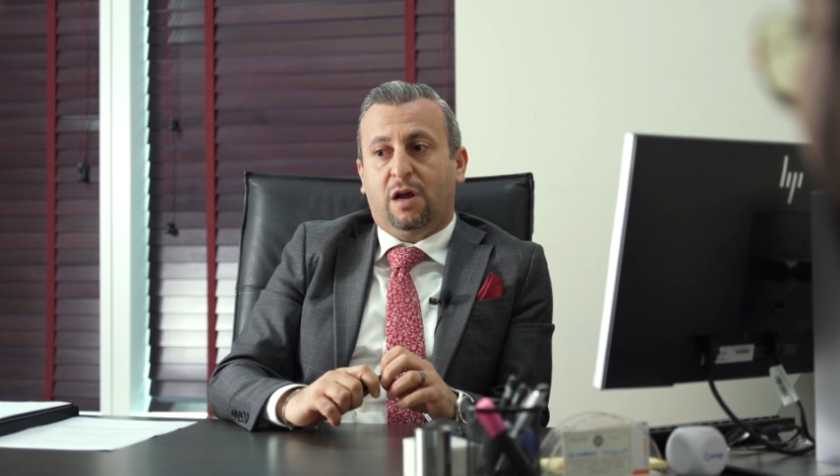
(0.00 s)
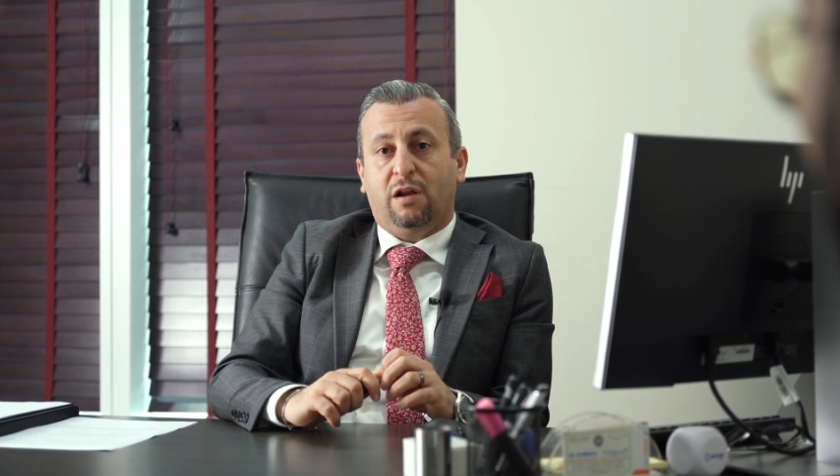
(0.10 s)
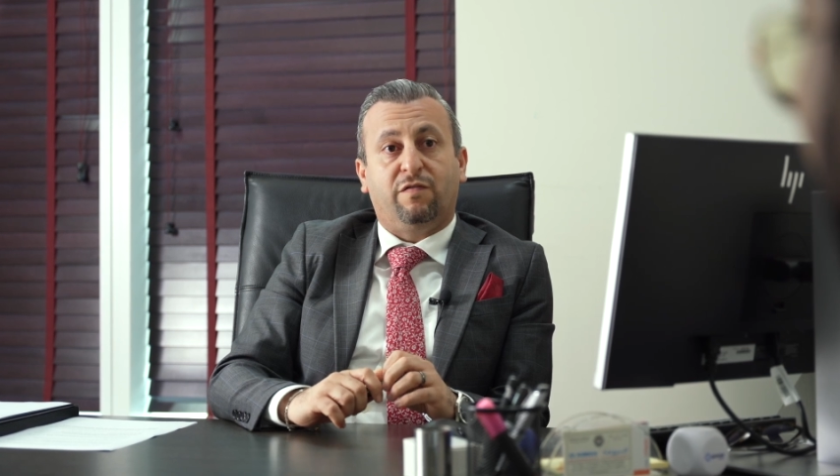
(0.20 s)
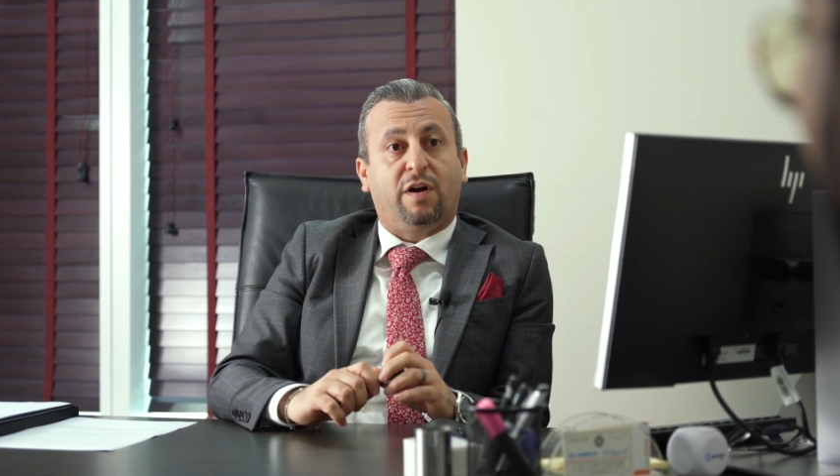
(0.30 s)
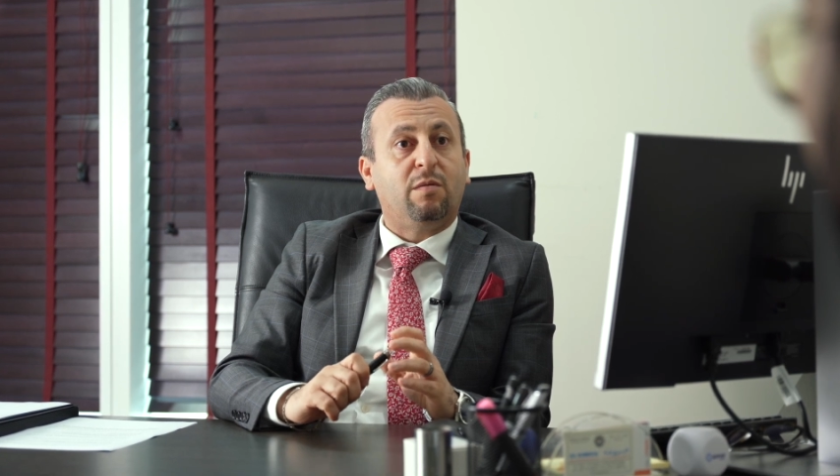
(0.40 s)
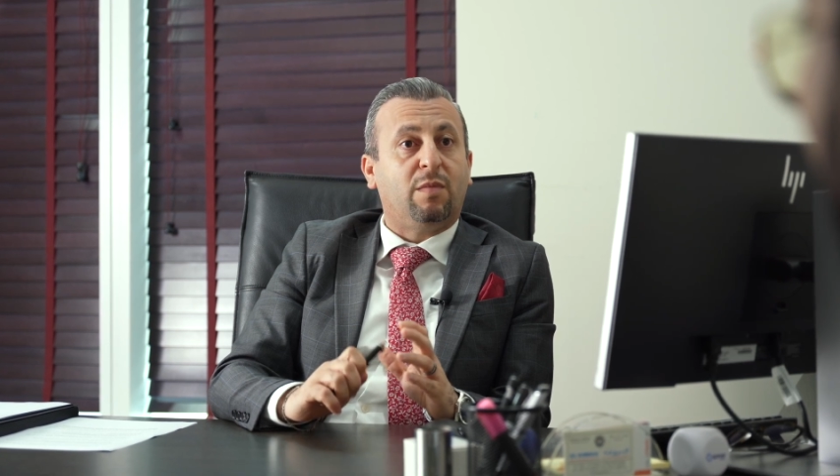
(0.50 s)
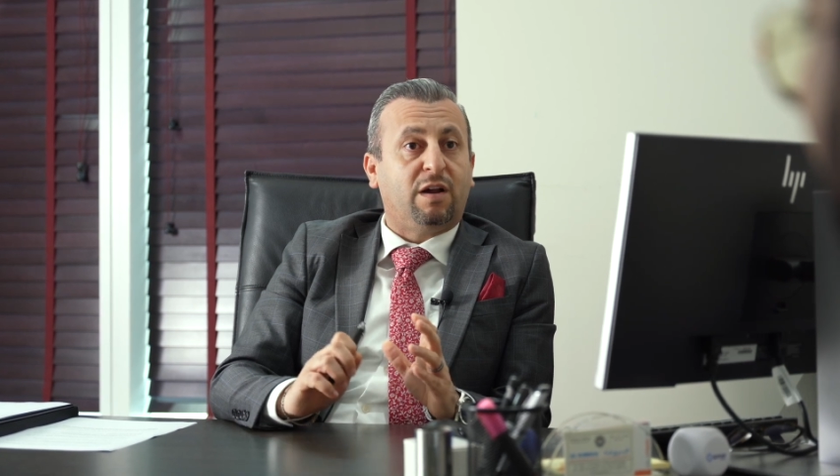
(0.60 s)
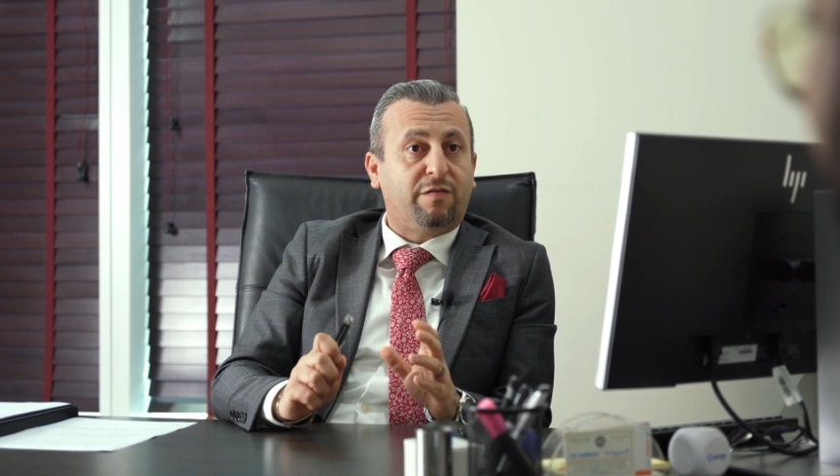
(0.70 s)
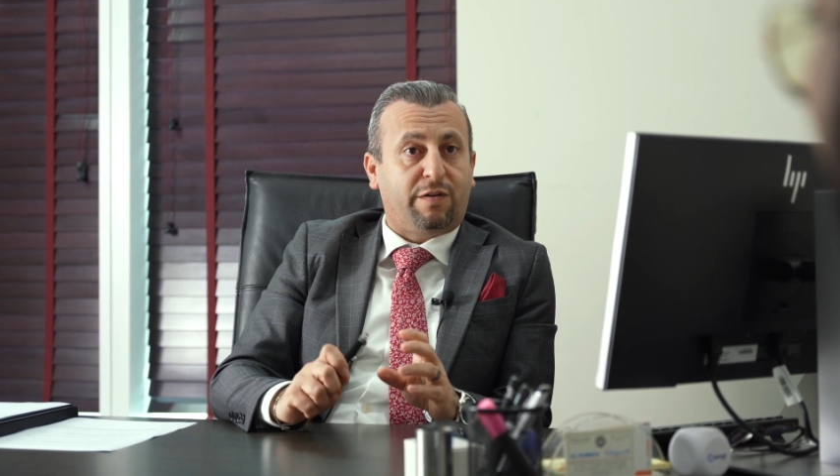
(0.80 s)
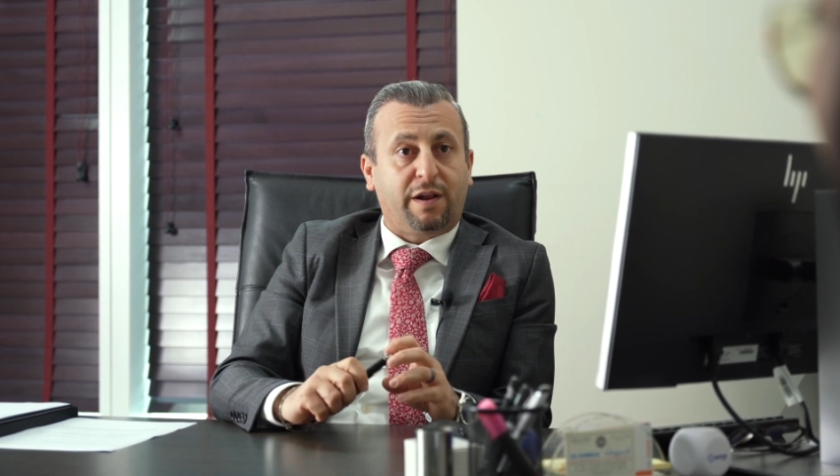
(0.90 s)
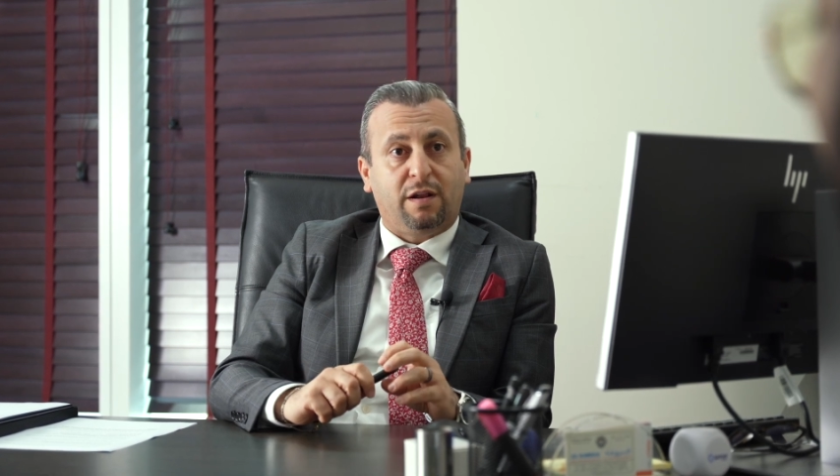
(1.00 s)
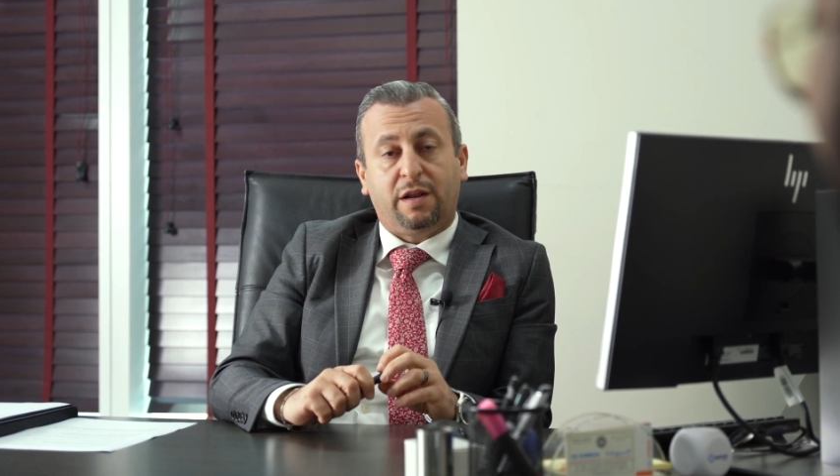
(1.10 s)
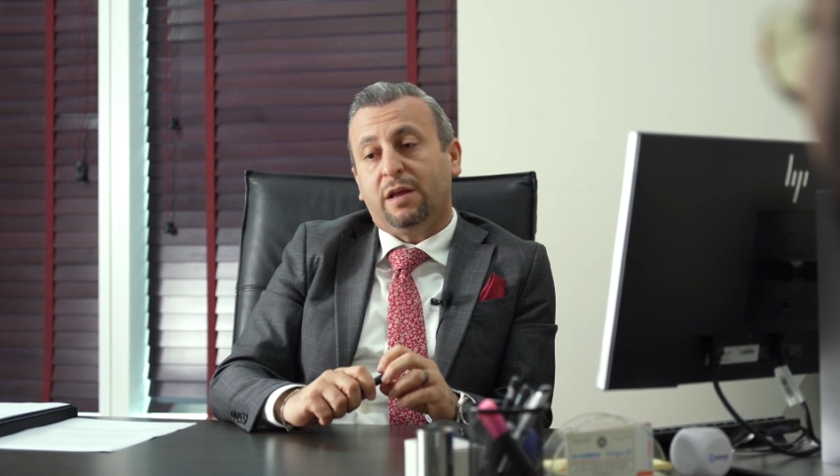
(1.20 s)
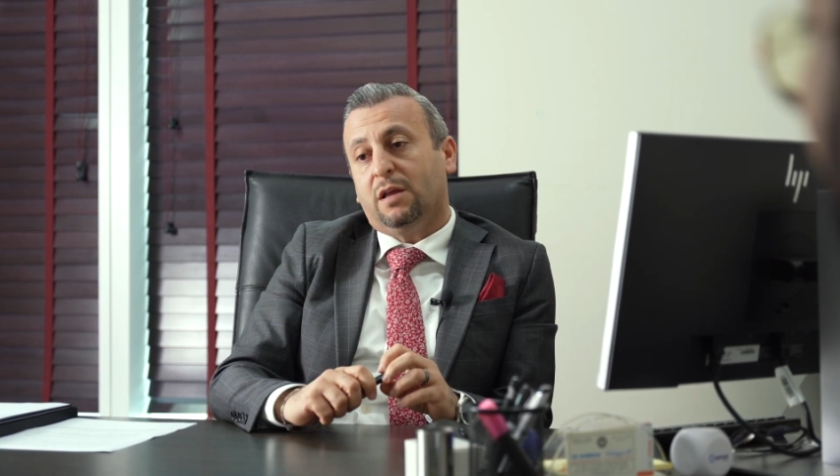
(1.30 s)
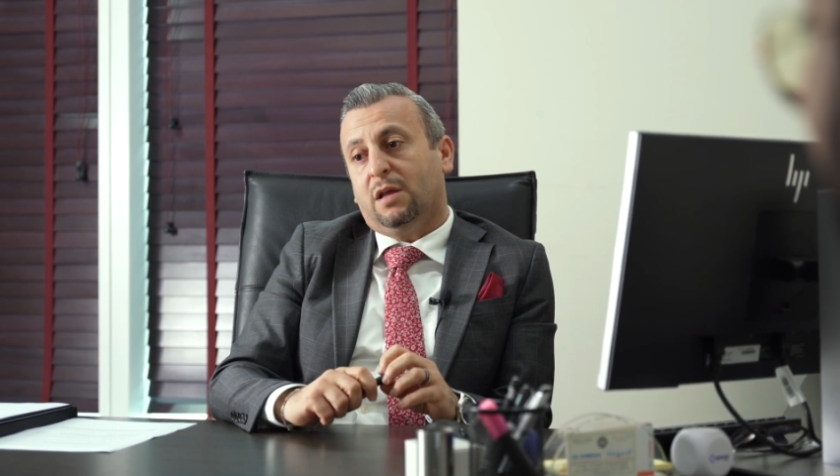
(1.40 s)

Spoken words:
environment friendly.